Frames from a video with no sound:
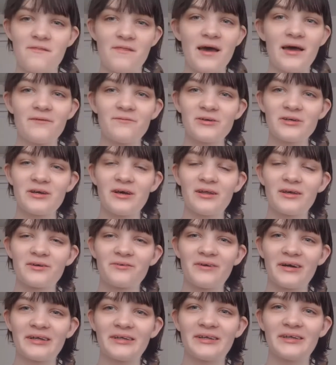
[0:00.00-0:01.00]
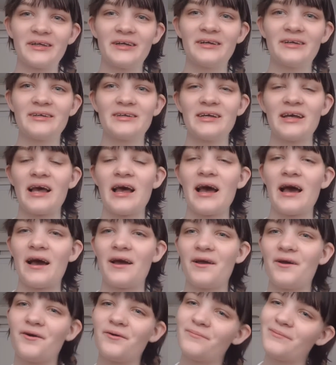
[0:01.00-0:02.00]
that was all the questions.
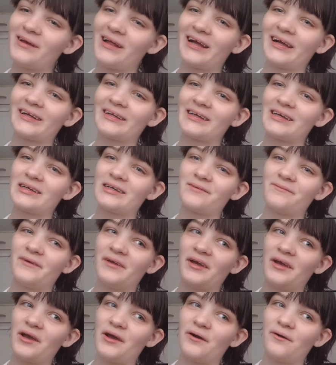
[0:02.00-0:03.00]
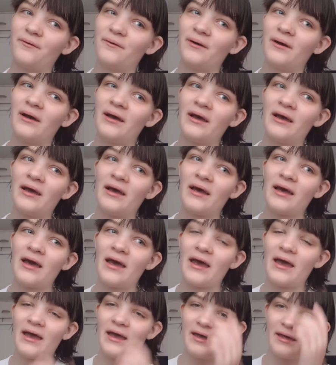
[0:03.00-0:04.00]
I hope you liked this video,
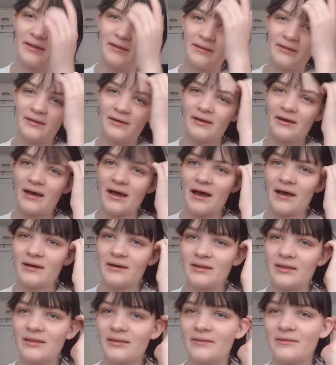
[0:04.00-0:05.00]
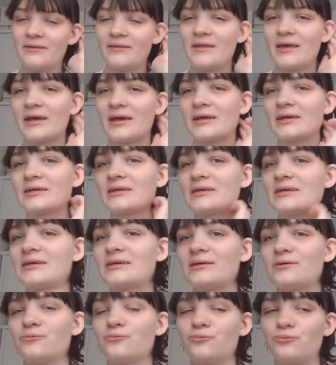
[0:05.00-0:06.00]
and
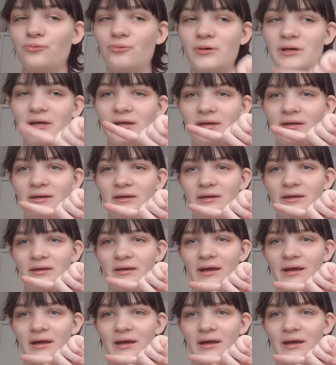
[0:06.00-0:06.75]
next week